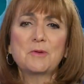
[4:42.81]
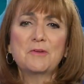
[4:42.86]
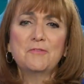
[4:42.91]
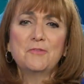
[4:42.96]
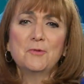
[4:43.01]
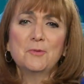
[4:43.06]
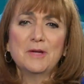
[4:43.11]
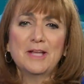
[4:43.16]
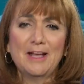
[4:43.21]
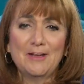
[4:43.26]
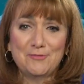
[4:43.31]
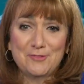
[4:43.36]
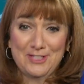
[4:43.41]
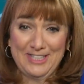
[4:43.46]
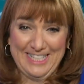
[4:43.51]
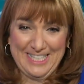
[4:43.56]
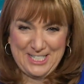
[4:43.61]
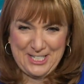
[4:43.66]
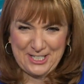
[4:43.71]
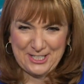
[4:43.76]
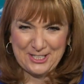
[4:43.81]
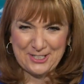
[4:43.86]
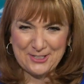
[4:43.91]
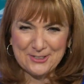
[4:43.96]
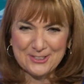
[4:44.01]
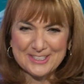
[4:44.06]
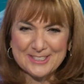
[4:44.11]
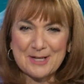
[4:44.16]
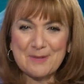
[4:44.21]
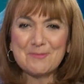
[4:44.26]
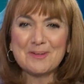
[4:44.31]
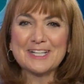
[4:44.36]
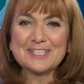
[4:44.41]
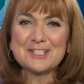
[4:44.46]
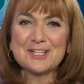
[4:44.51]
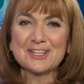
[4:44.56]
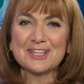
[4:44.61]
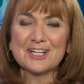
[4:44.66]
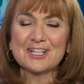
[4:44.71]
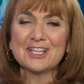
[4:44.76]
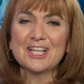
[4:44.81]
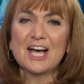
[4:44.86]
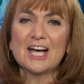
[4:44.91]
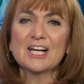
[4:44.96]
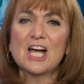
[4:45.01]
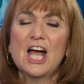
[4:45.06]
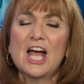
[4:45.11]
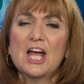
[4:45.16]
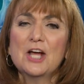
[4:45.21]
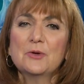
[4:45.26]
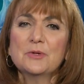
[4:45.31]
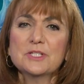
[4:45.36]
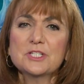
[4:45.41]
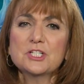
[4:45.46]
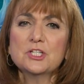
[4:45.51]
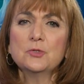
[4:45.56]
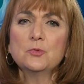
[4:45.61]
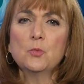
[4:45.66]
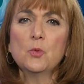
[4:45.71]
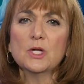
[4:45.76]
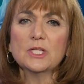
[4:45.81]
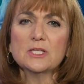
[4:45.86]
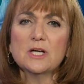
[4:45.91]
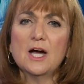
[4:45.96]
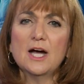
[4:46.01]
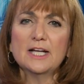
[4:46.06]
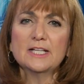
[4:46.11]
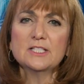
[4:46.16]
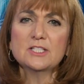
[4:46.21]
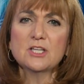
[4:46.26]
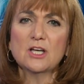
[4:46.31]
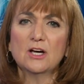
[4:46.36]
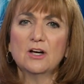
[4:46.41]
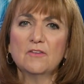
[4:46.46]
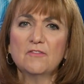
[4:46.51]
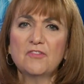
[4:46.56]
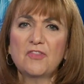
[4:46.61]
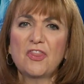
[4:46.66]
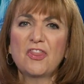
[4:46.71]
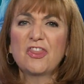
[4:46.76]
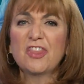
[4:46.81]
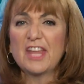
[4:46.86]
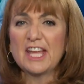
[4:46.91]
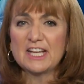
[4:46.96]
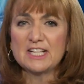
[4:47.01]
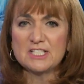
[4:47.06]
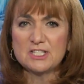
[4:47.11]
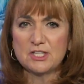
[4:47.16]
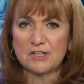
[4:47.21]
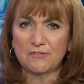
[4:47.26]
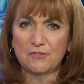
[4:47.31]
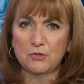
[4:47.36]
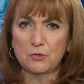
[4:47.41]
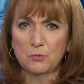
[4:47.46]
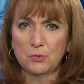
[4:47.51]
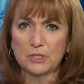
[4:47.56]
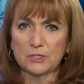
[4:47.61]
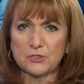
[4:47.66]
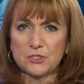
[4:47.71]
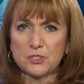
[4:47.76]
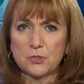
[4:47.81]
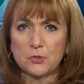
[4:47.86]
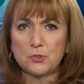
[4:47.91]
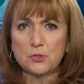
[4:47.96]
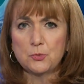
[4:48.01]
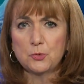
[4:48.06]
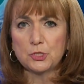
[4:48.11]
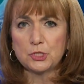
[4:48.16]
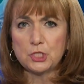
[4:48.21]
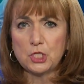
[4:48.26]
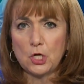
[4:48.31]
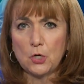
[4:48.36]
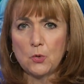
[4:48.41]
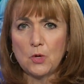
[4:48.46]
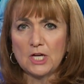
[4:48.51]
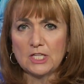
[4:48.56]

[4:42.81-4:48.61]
before we have to let you go, because I'm watching the clock, Kristen, what kinds of things, if you will, so you would go